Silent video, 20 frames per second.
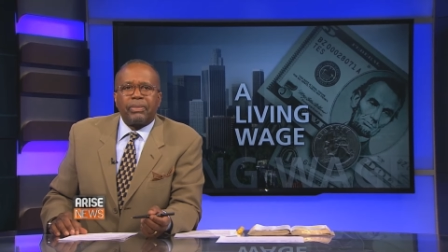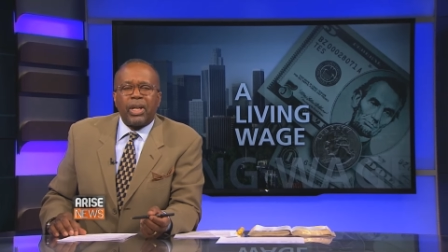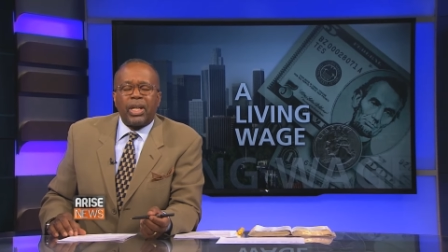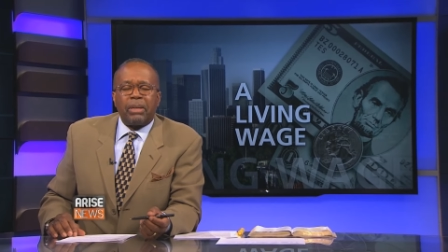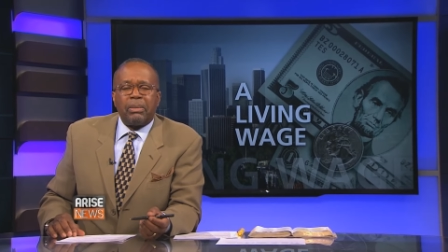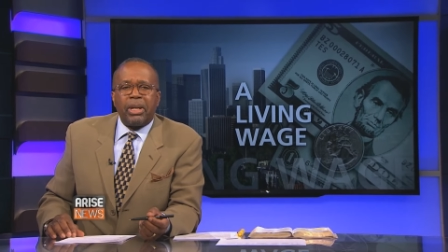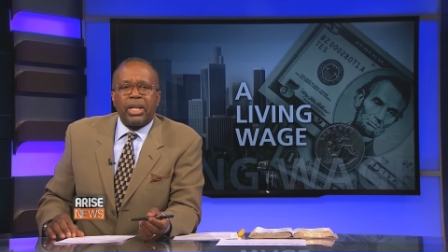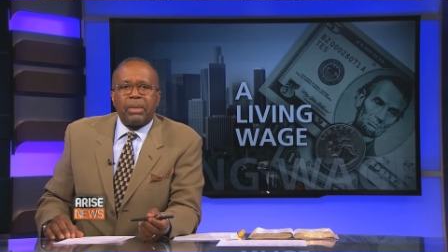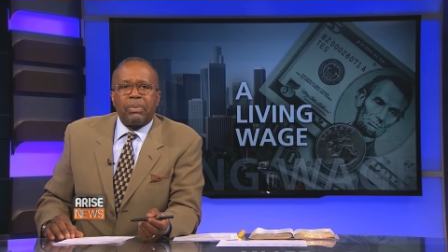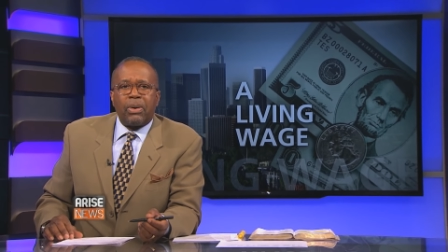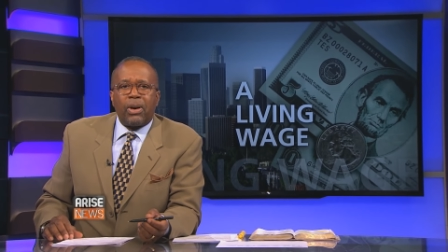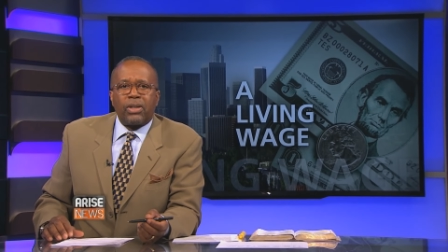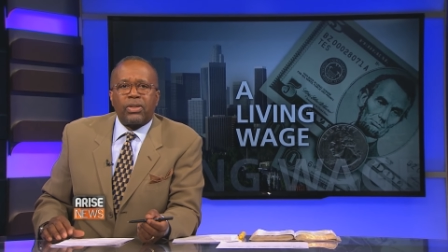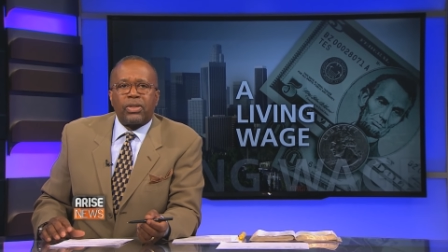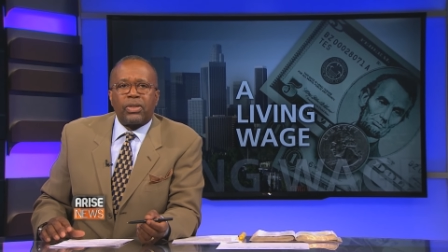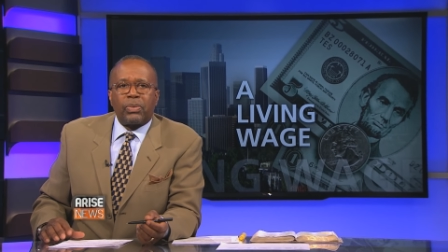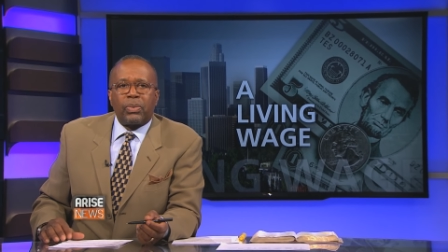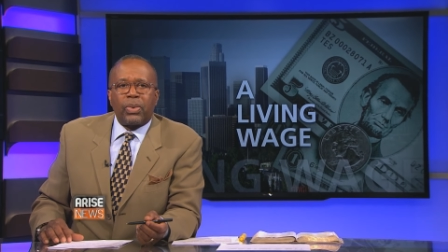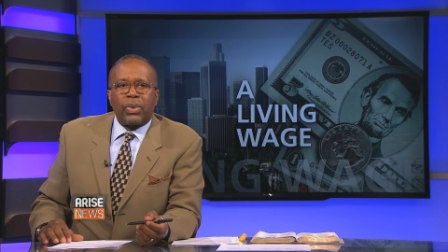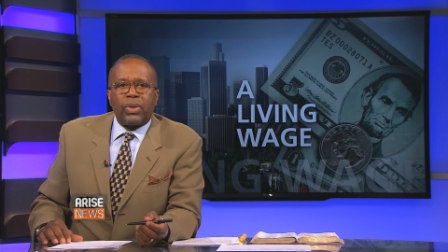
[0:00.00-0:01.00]
Well, in many
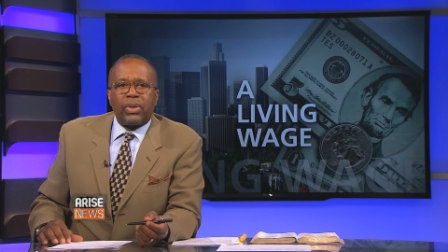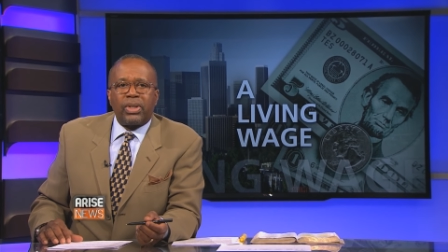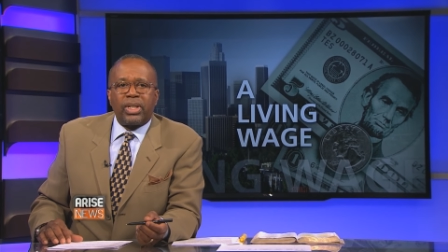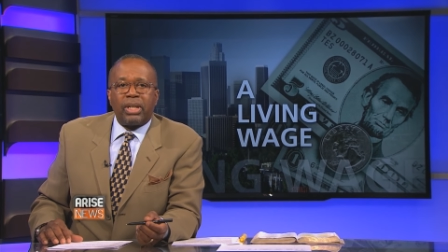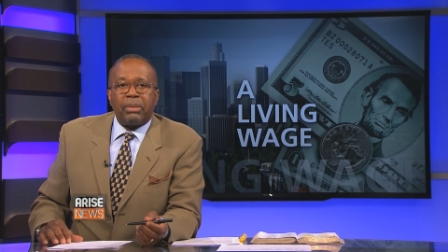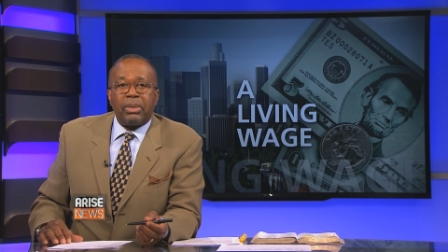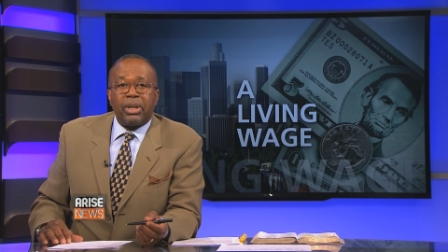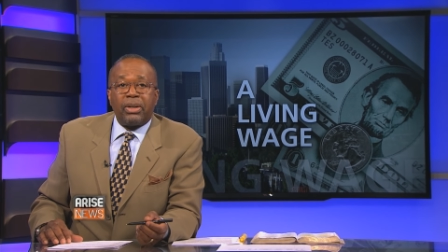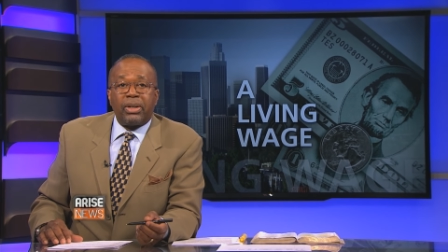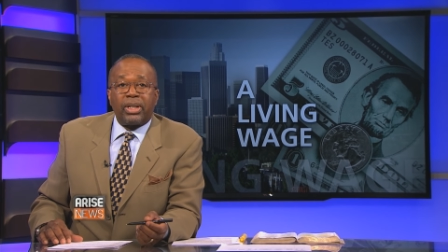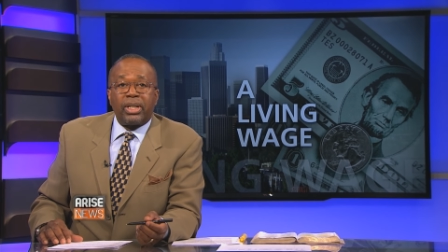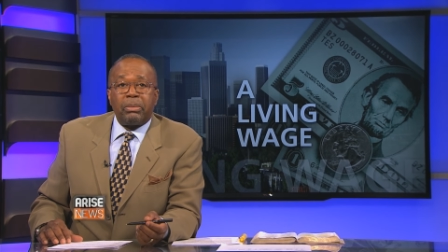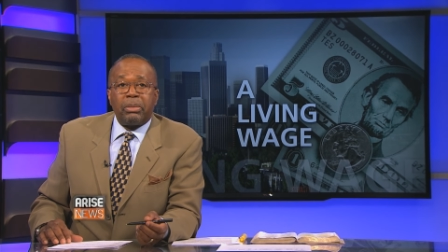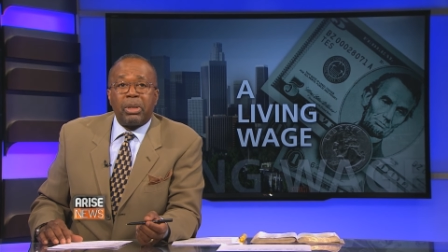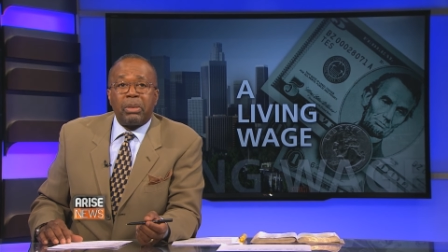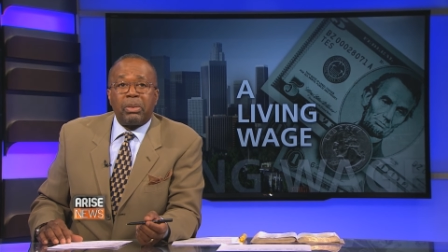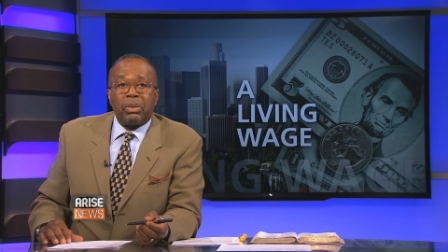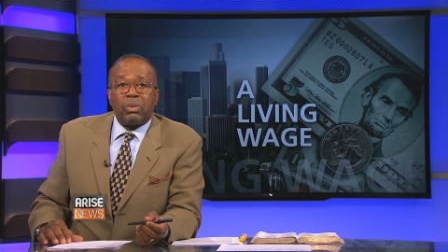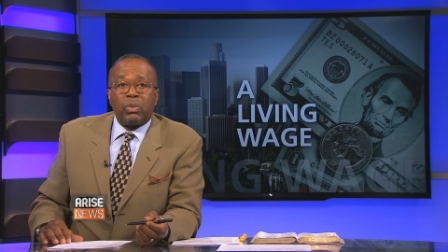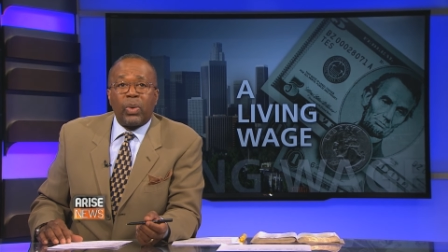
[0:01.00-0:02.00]
parts of the world, the American
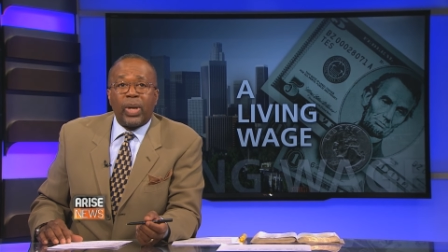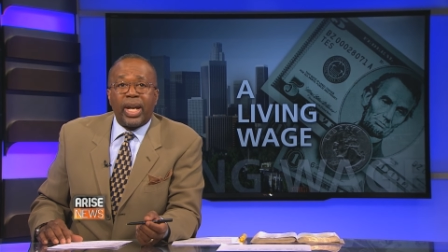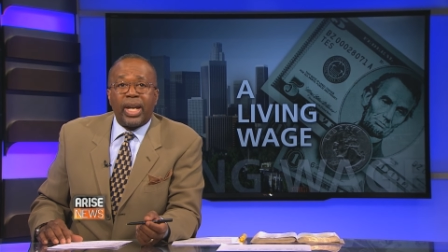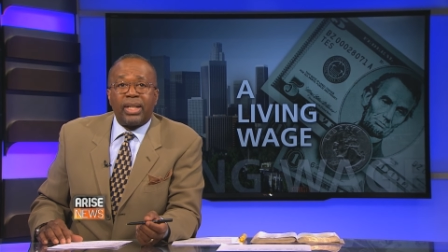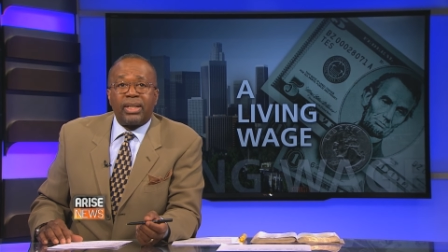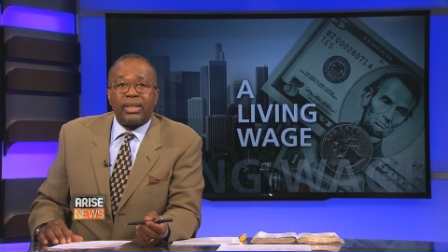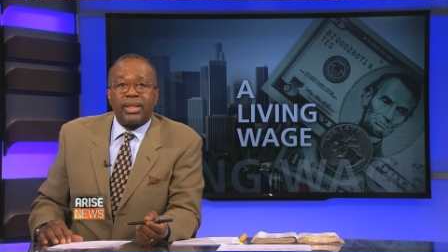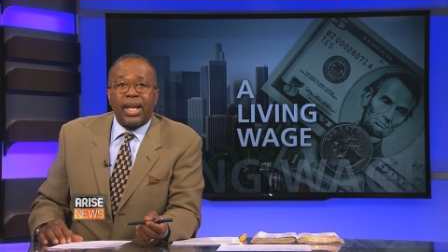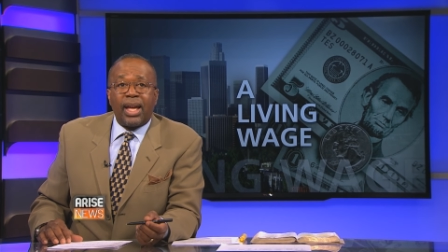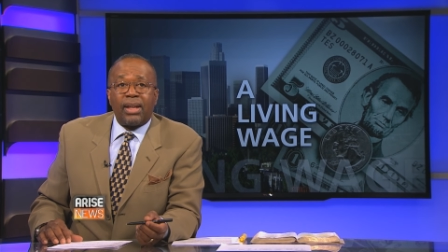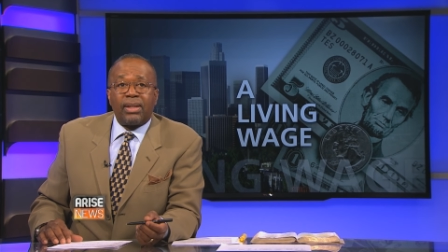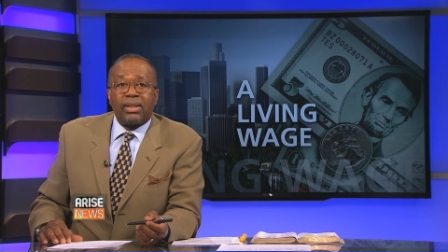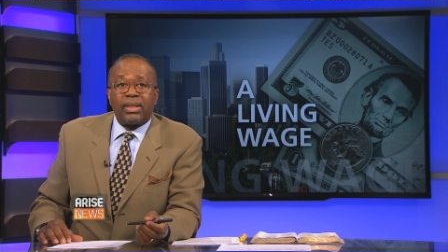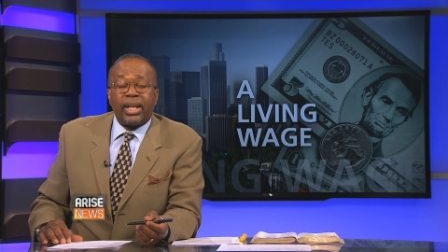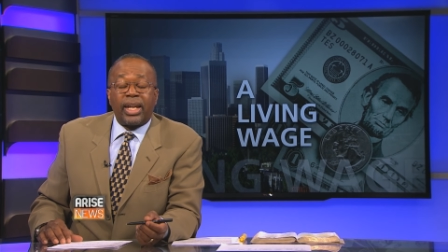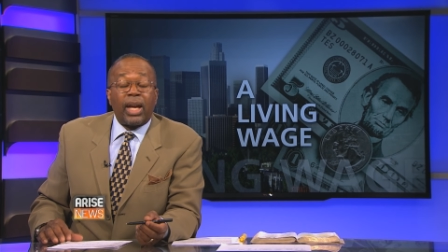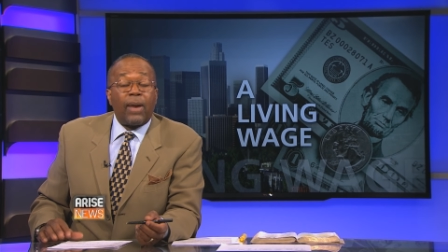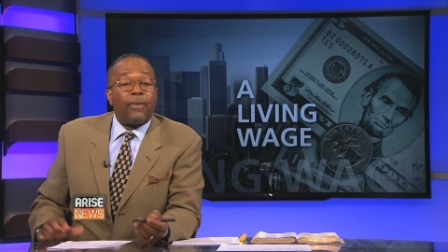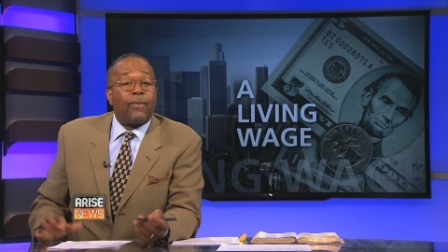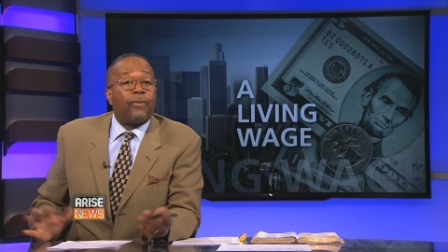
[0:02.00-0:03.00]
minimum wage sounds
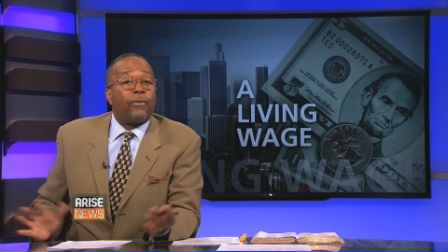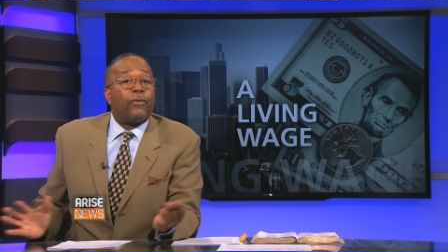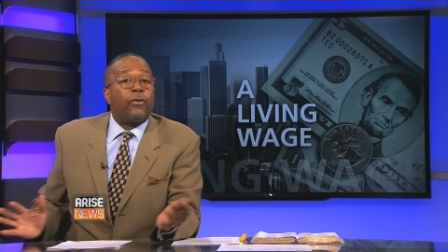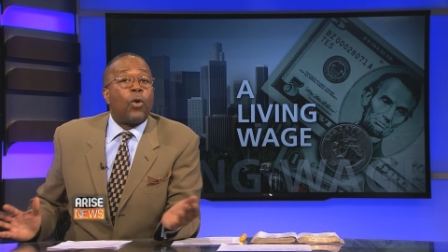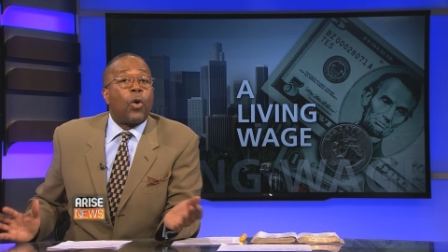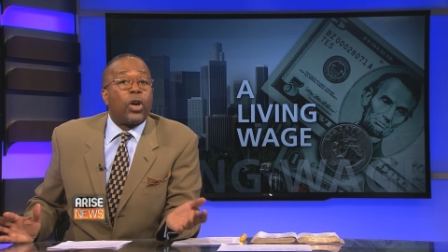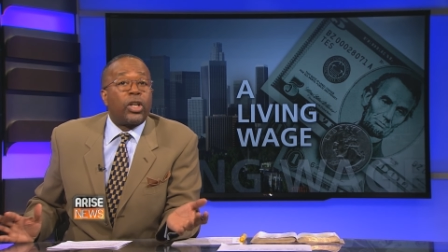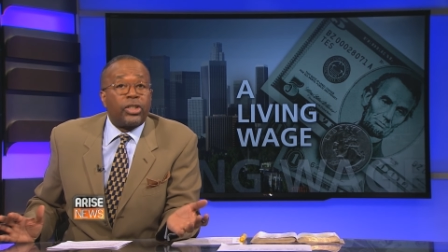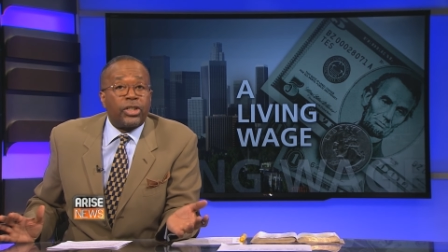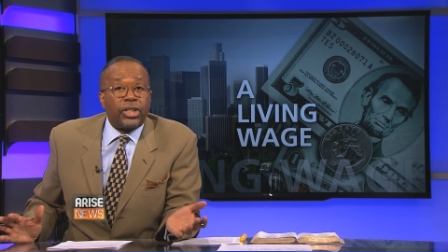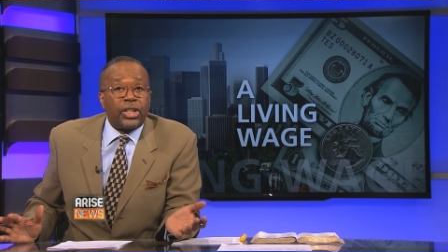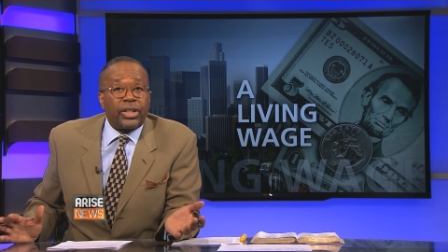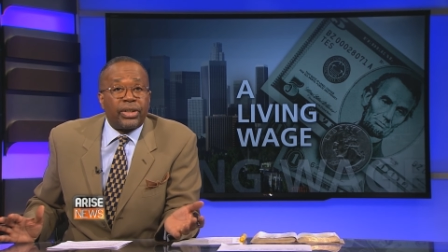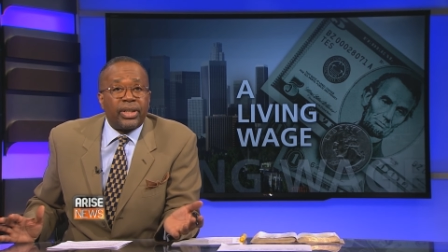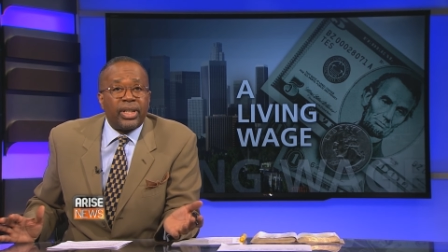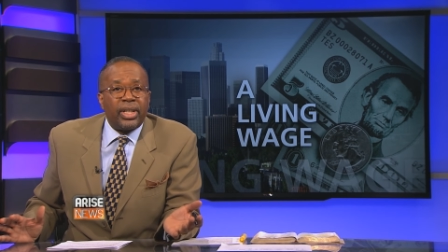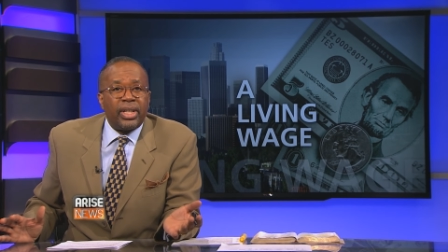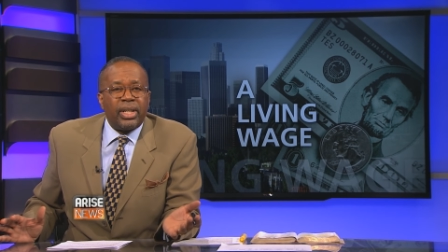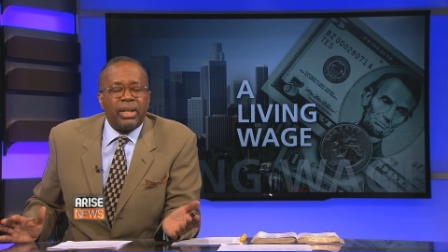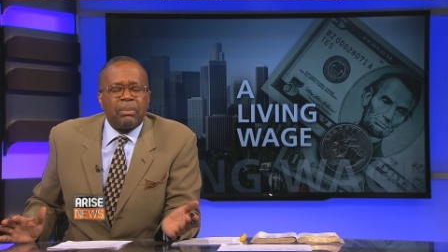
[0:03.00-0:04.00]
like a fortune,